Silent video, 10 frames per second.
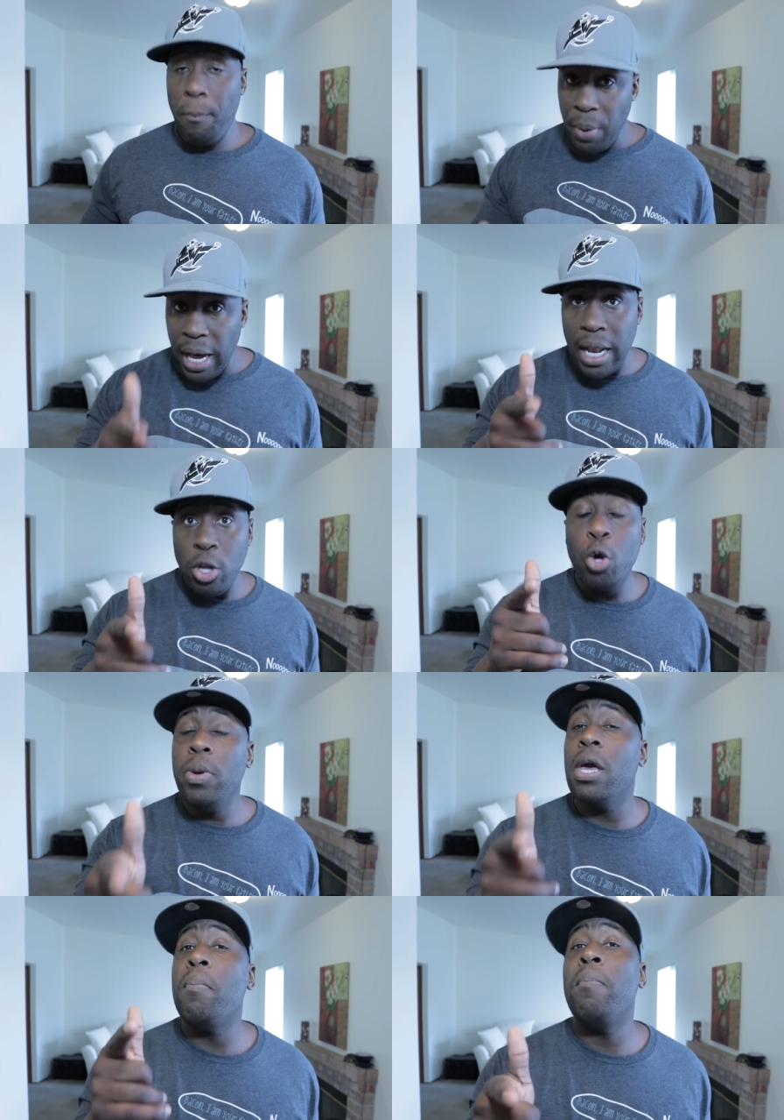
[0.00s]
But you'd
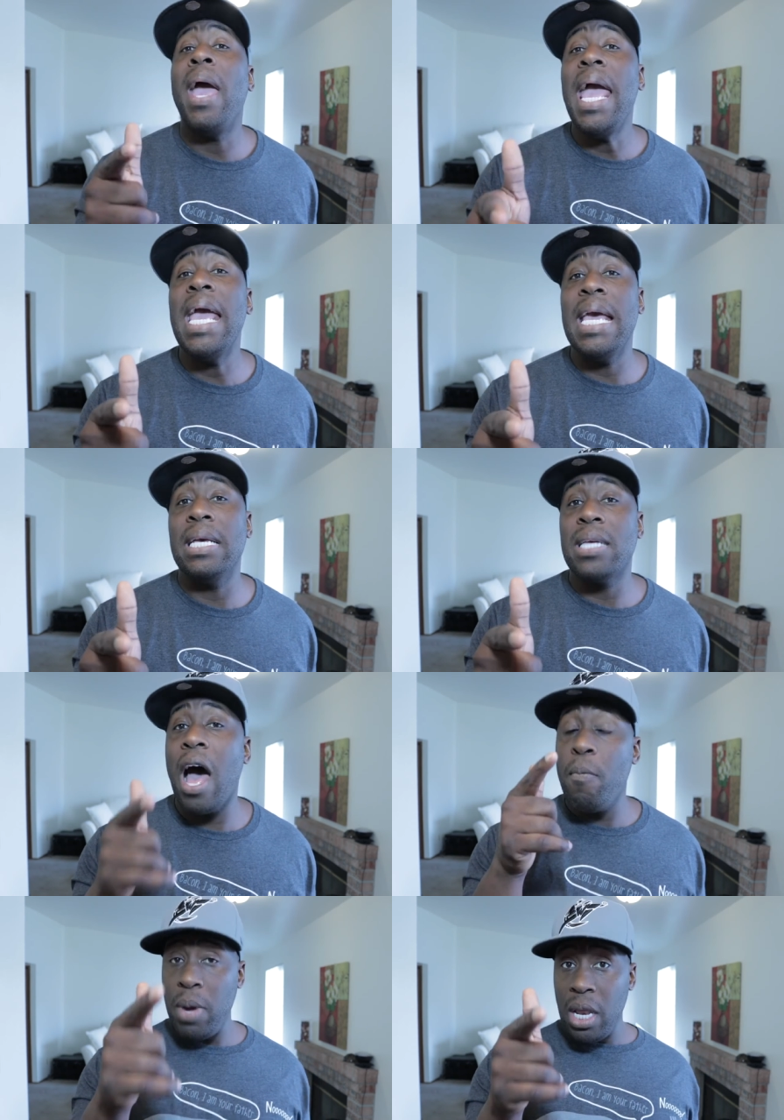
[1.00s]
be amazed
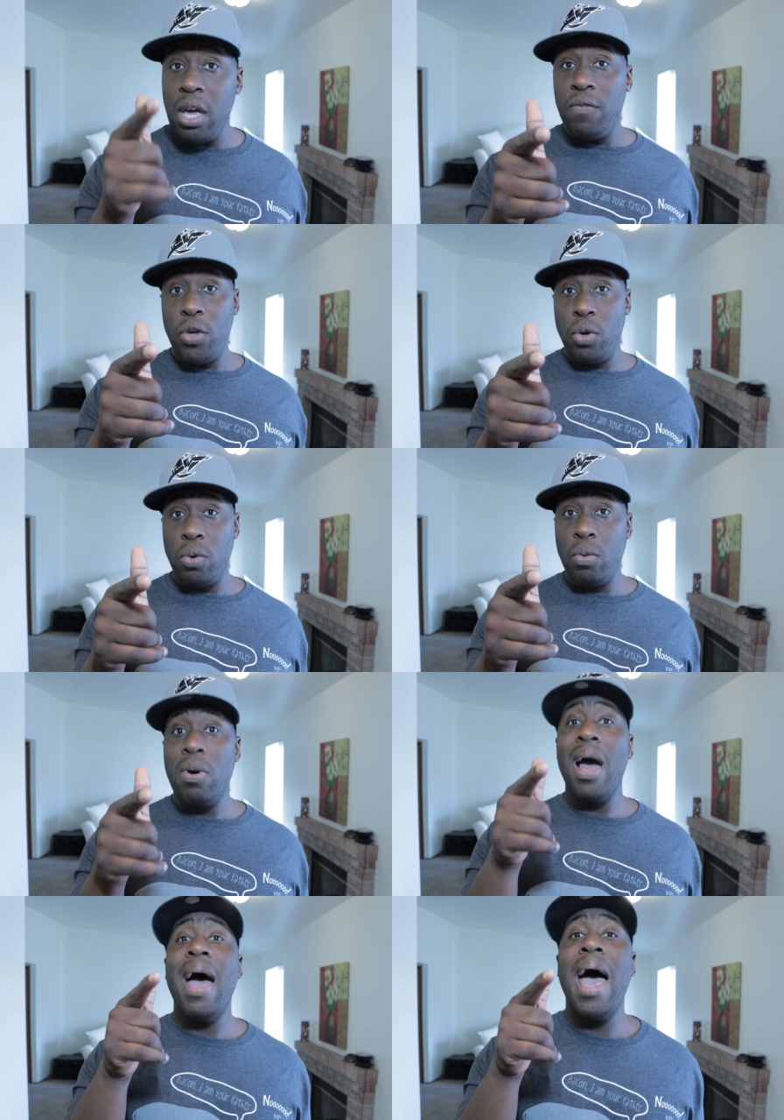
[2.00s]
how many of you
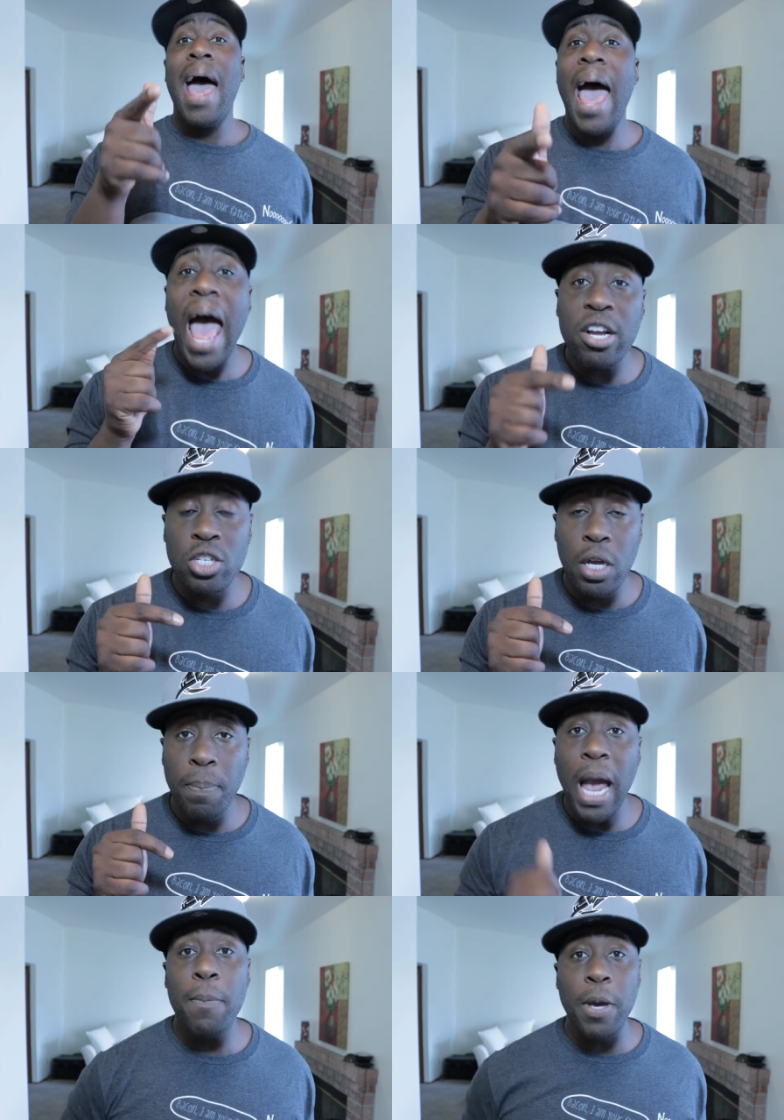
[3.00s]
actually
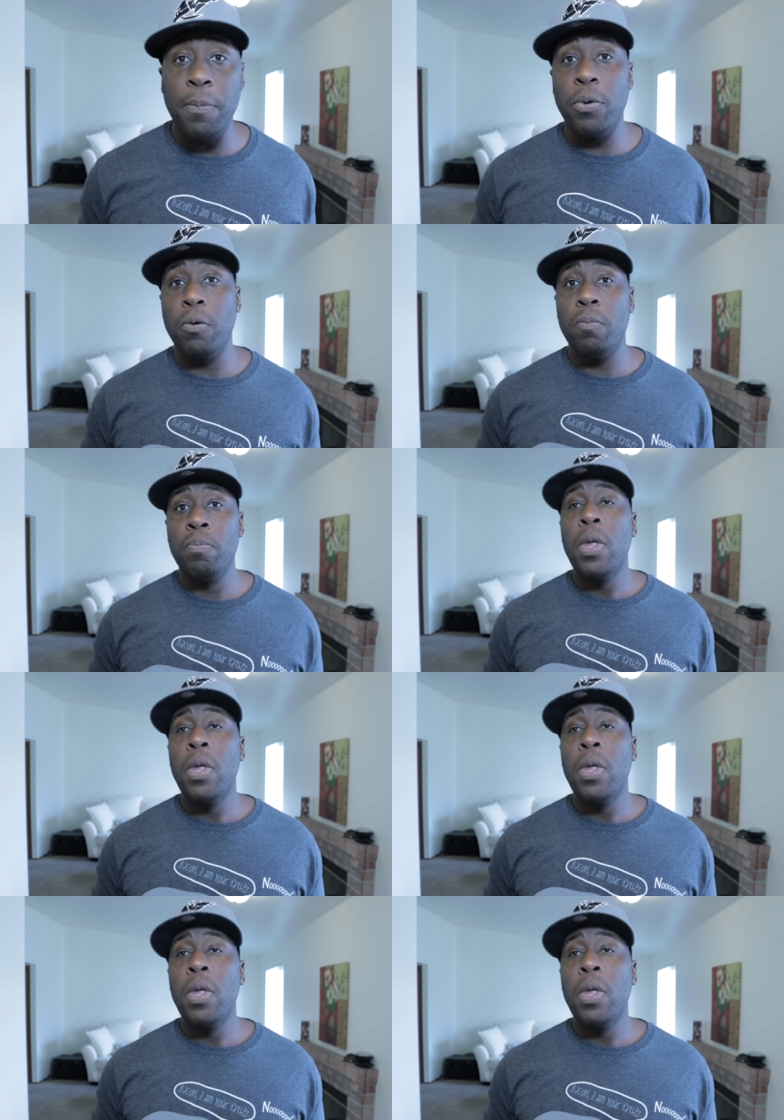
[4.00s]
pay people.